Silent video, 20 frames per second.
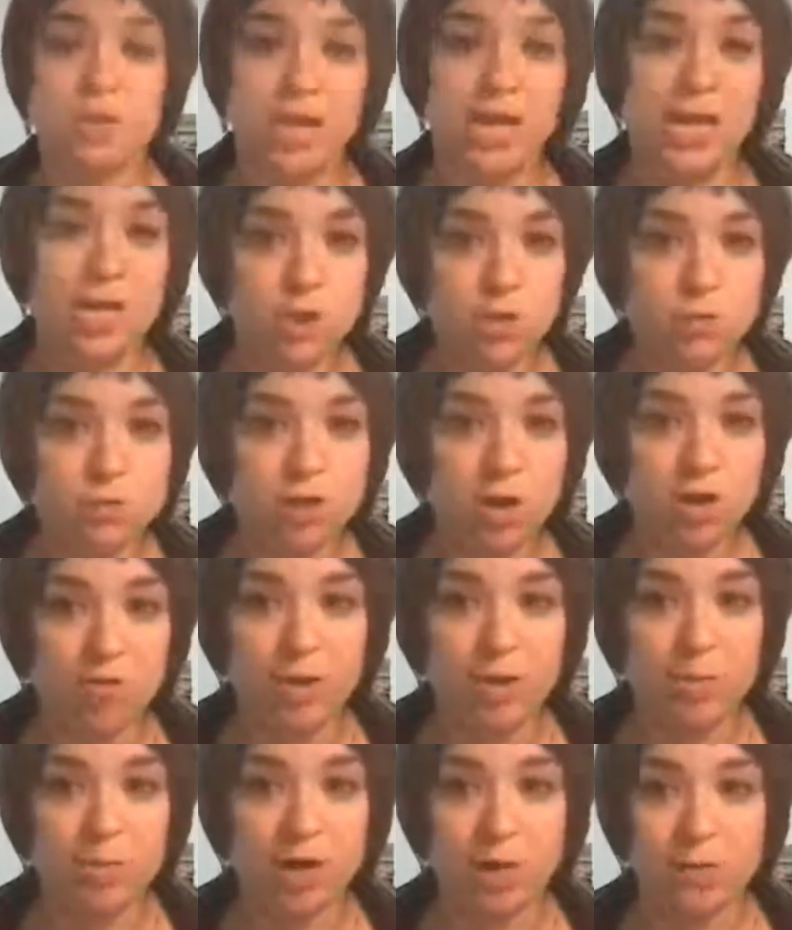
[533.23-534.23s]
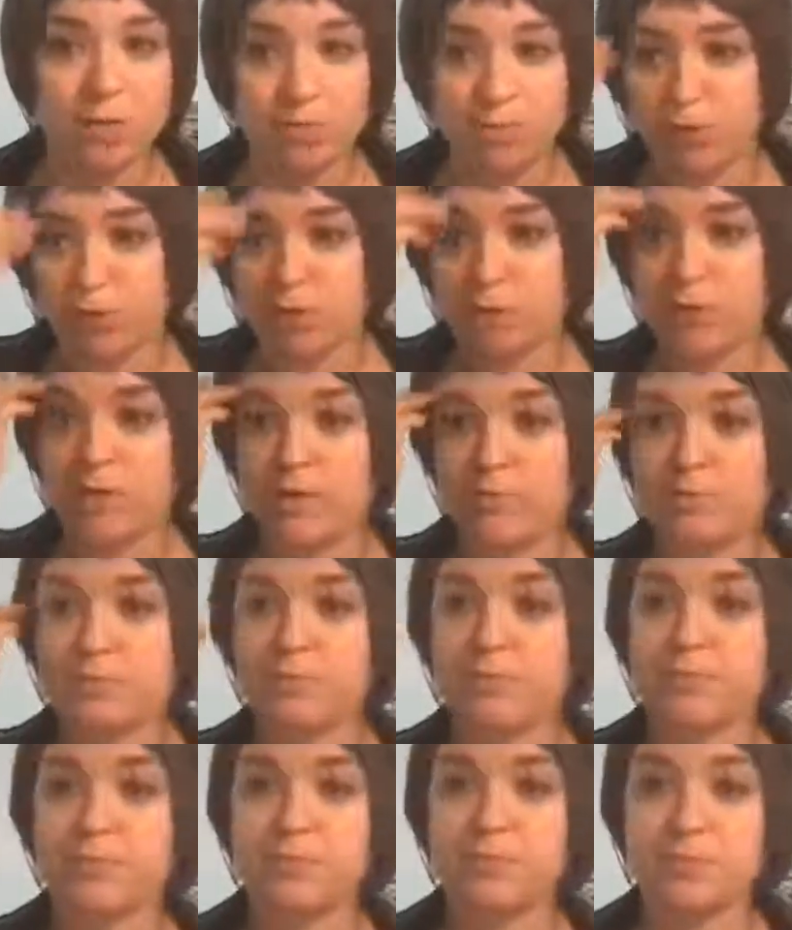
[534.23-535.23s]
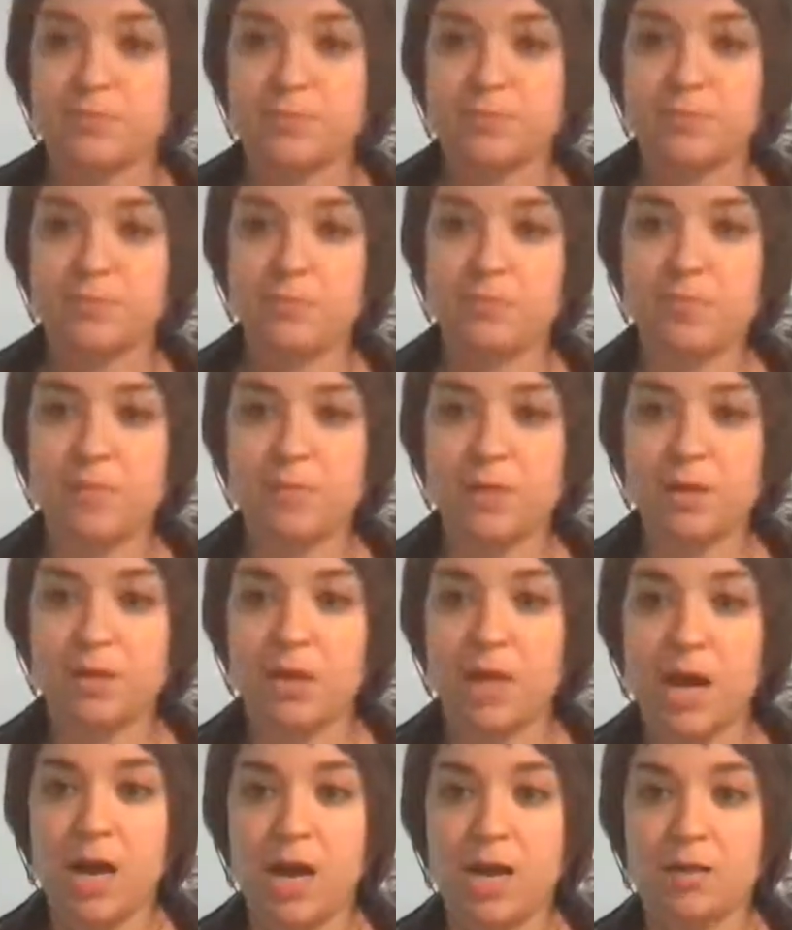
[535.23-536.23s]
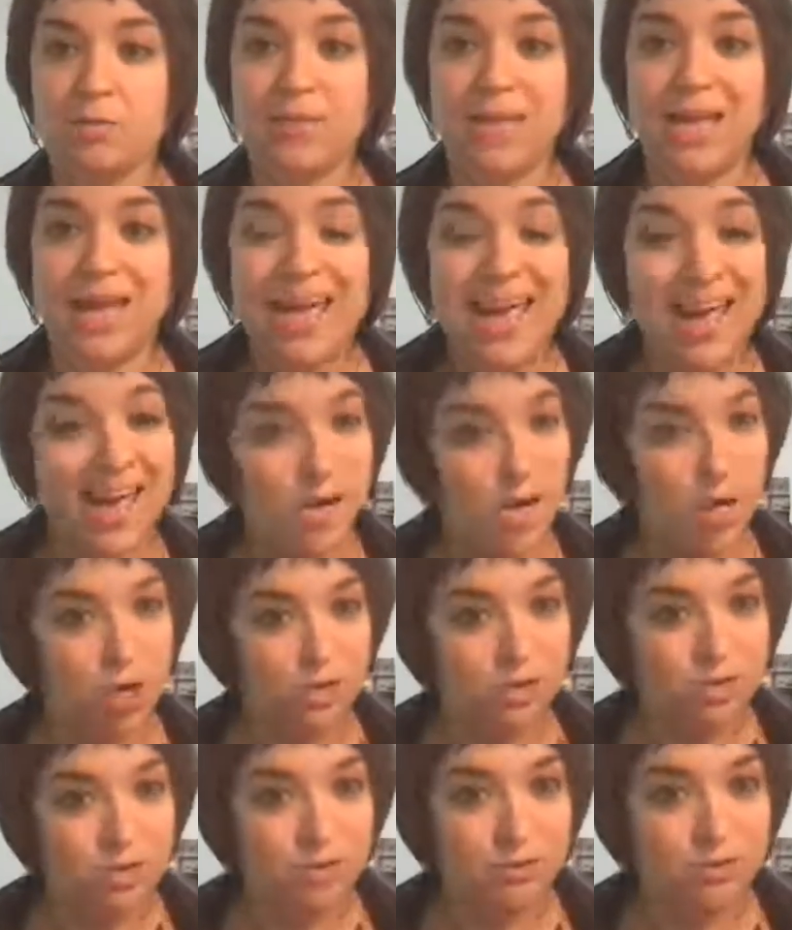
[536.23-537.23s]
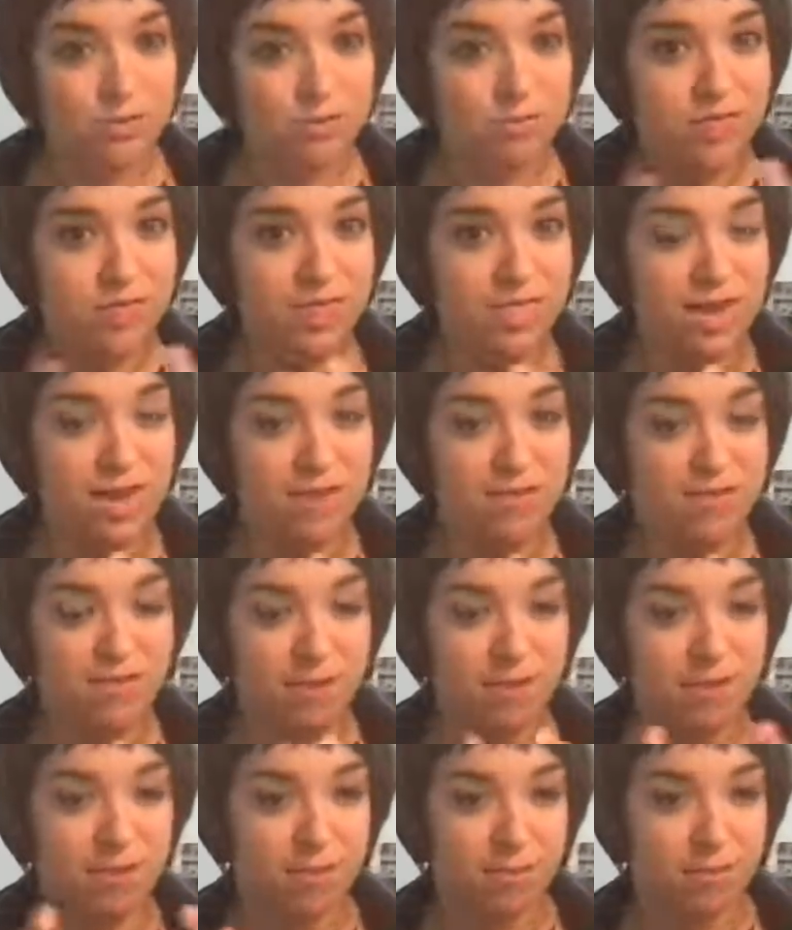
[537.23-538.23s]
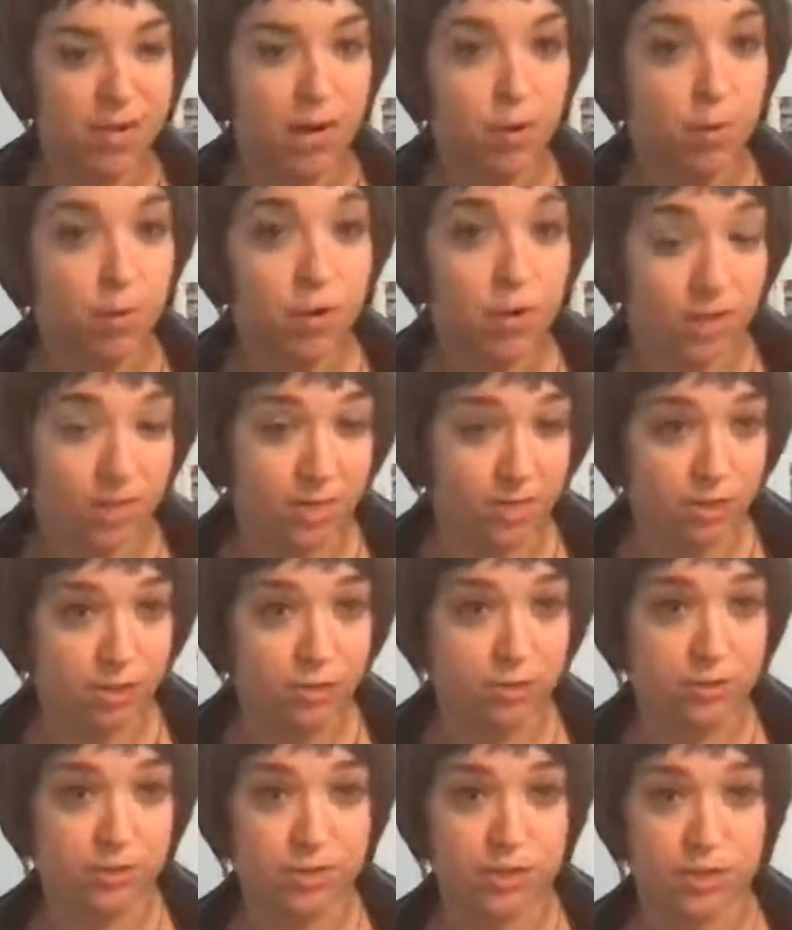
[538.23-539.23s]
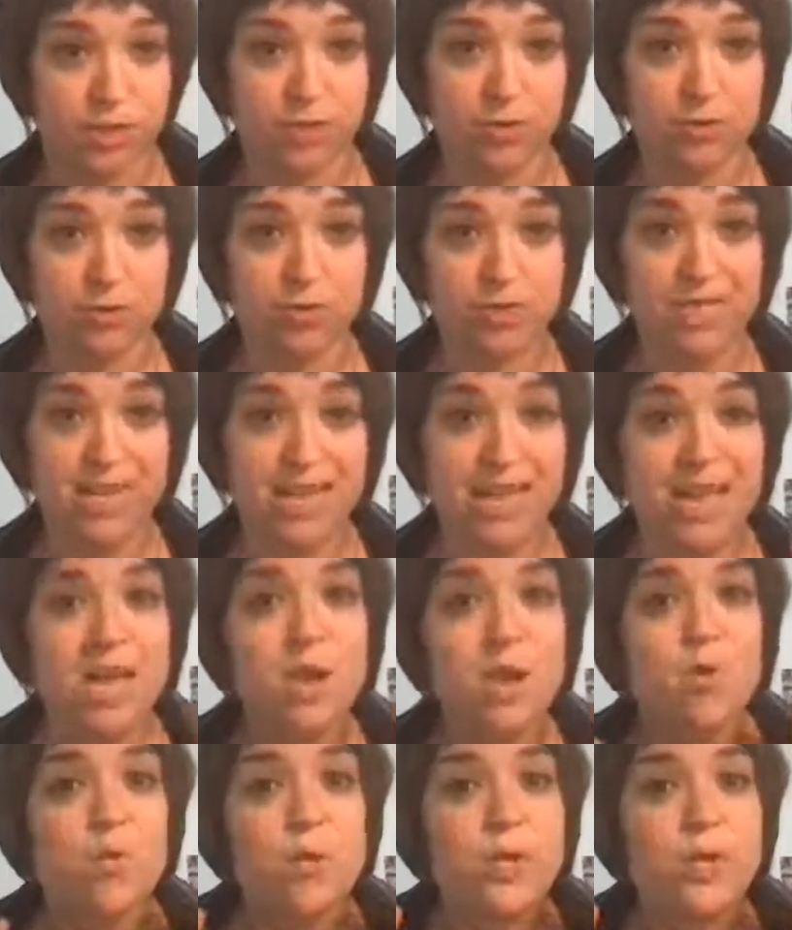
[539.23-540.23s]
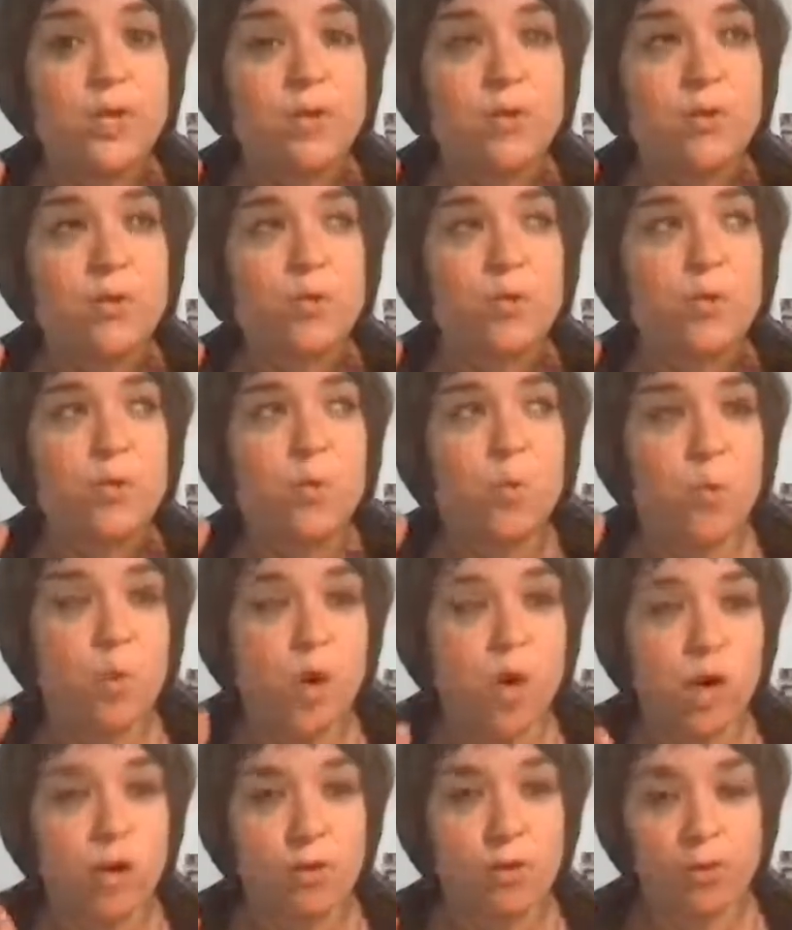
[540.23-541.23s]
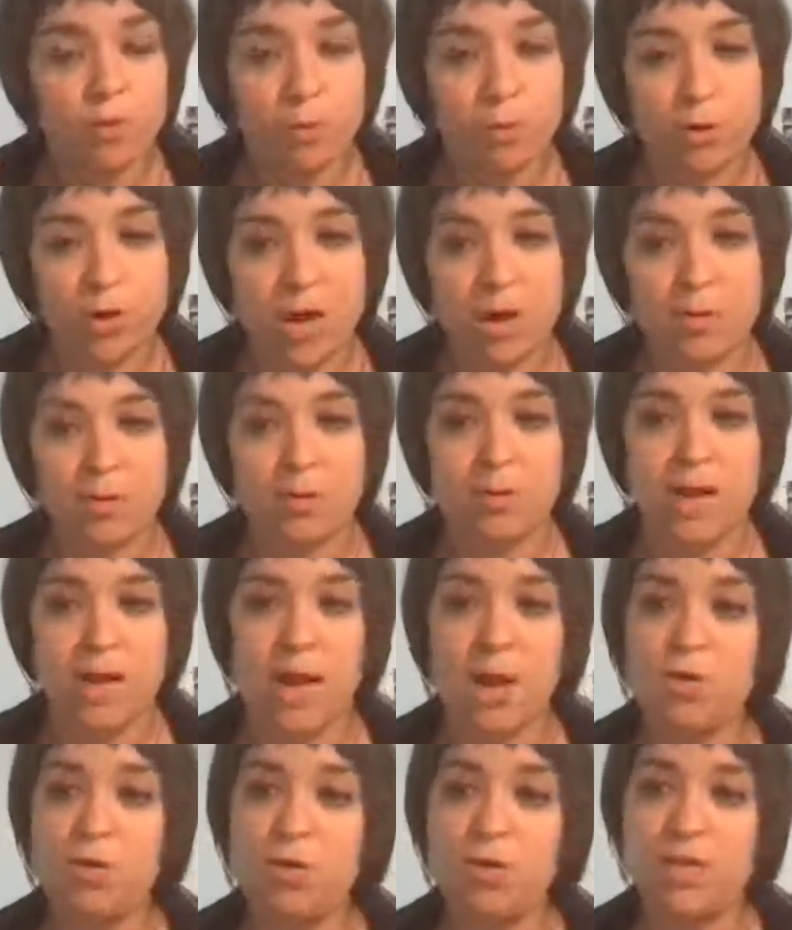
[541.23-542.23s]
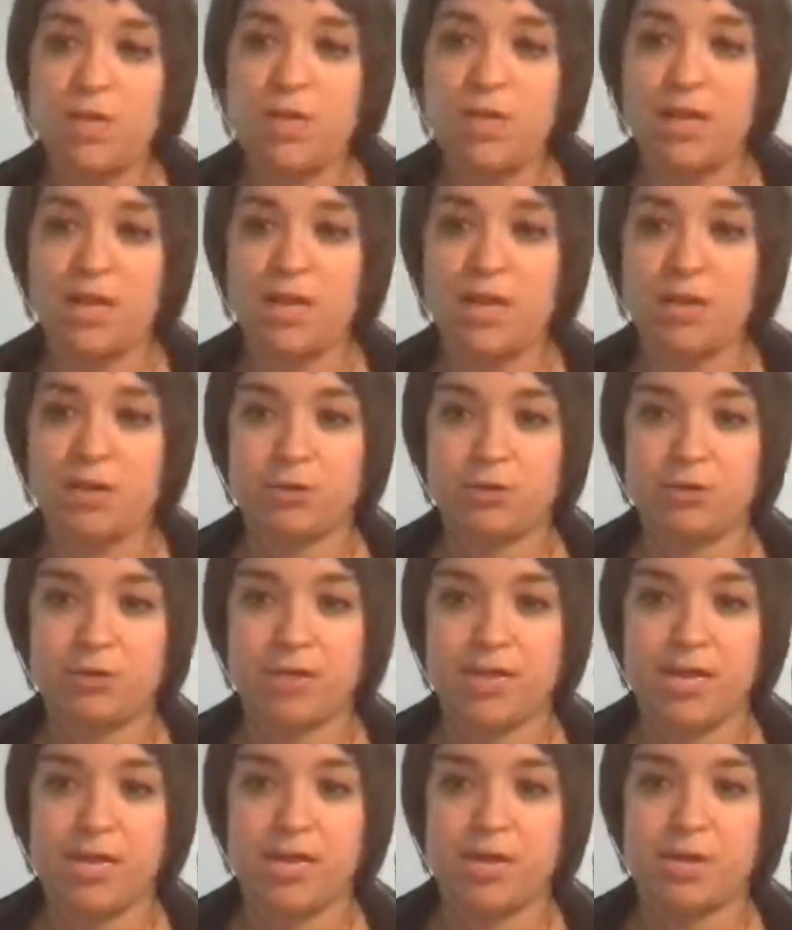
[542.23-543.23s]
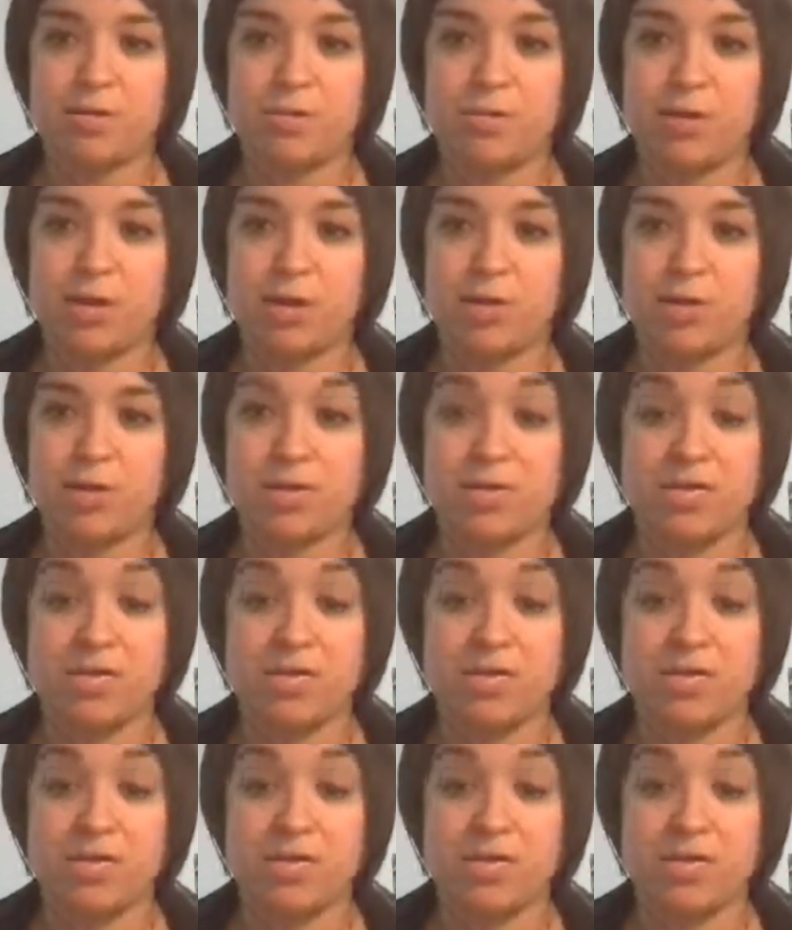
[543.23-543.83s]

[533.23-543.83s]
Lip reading: Can you solve my problem for me? And also something that I found in my work, and that's true in general, when you walk through the problem, not only do they understand